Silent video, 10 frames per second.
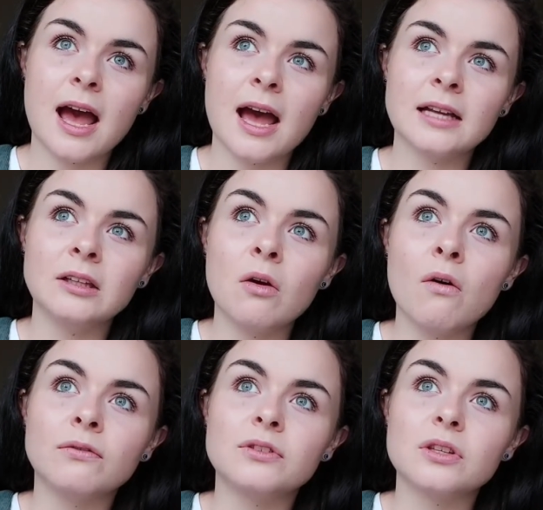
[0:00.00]
I
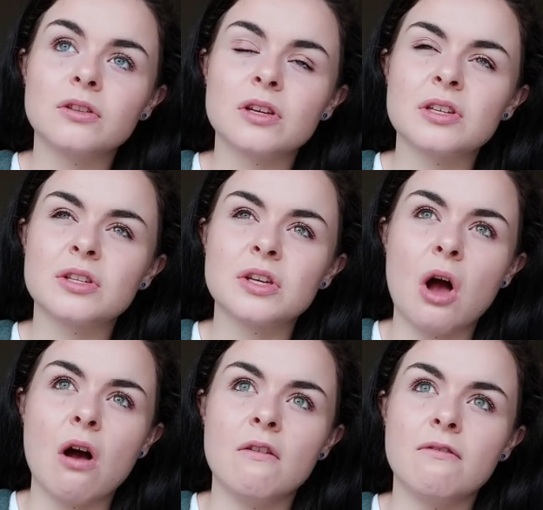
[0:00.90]
loved the
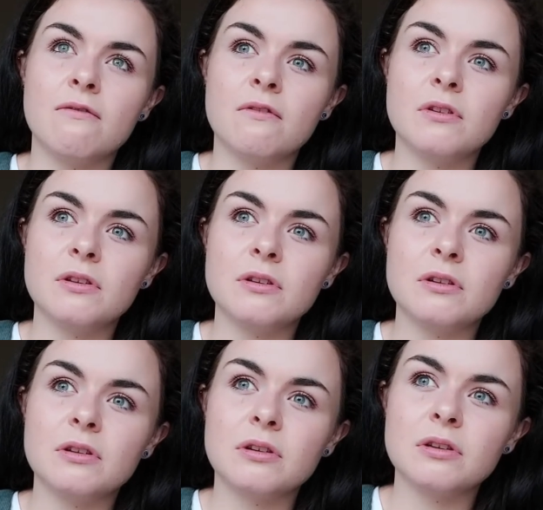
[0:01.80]
sort of
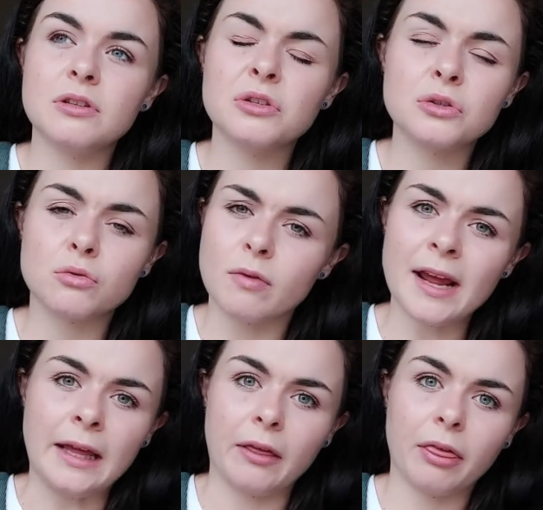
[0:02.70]

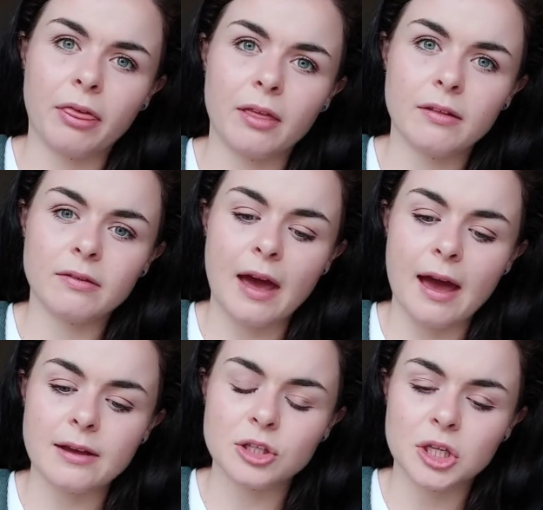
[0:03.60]
strength
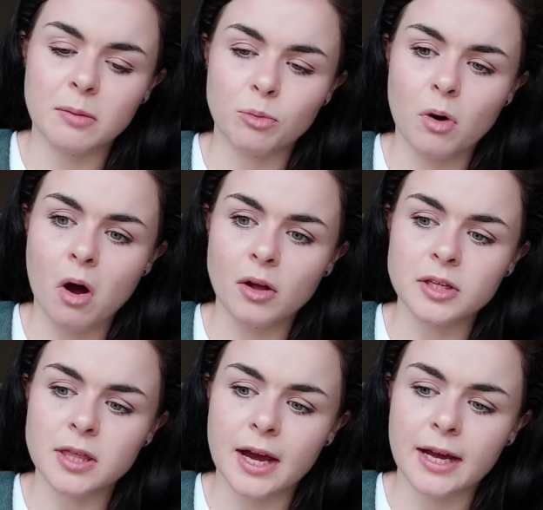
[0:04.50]
that she brought
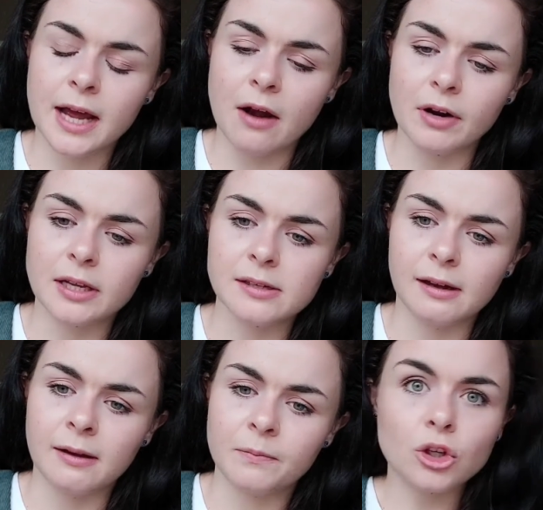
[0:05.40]
to that
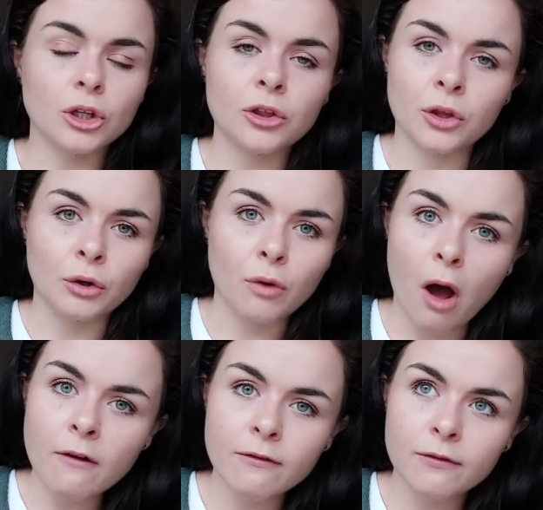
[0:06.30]
character. Jonathan
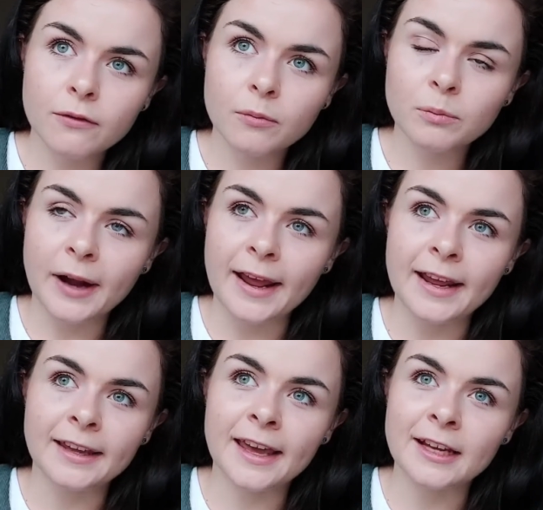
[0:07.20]
Groff
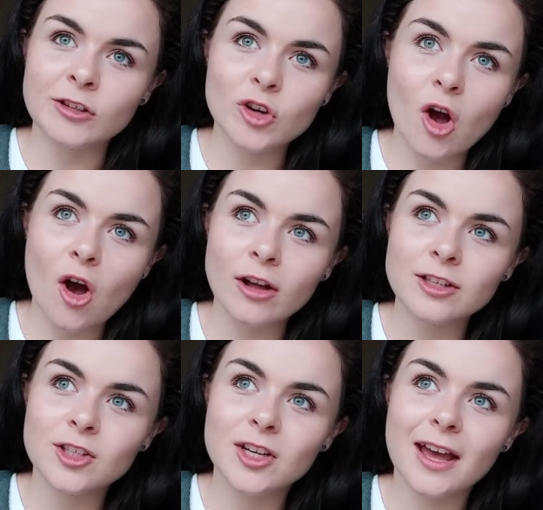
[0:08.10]
playing King
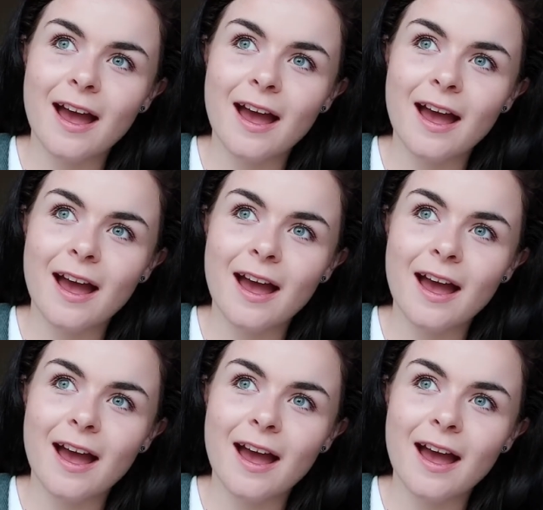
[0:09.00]
George.